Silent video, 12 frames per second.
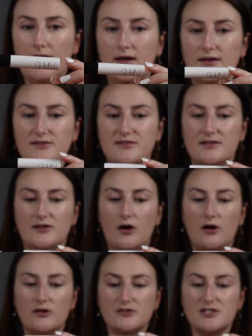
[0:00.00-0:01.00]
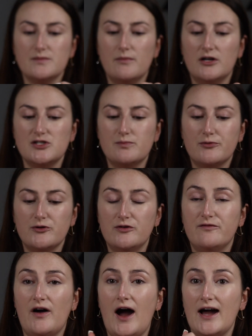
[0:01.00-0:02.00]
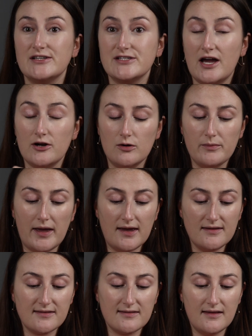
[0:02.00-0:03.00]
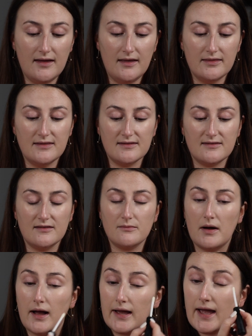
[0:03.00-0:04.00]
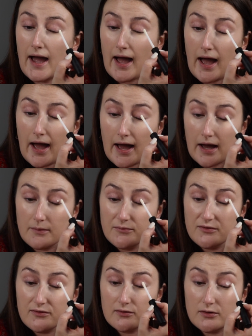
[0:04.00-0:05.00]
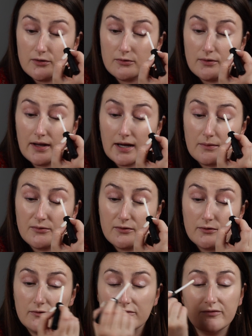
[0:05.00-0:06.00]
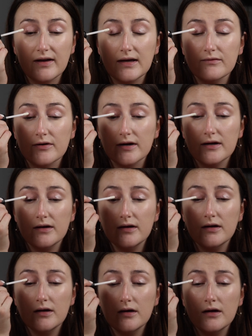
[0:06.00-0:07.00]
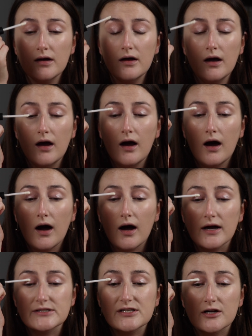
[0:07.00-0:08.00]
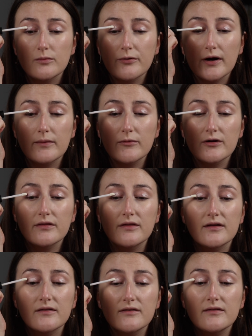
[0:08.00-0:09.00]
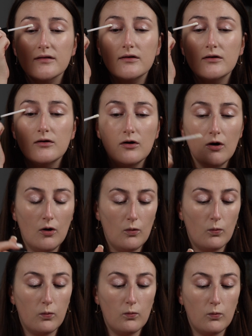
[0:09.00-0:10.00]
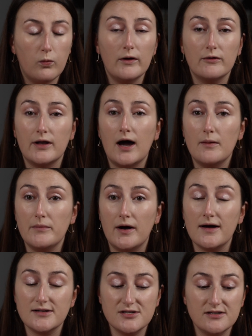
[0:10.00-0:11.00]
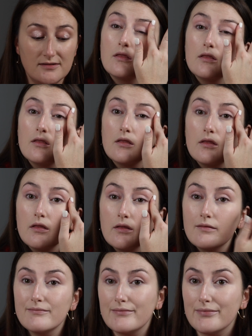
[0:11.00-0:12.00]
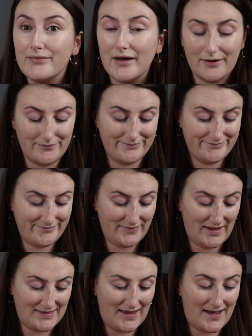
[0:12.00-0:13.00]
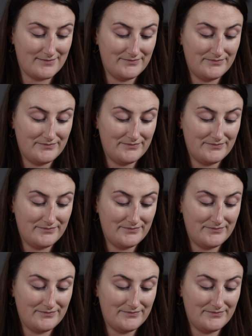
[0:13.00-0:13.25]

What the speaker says: It is the Nars Smudge Proof Eyeshadow Base. This is my absolute favorite eyeshadow primer. This will not budge. There, like that.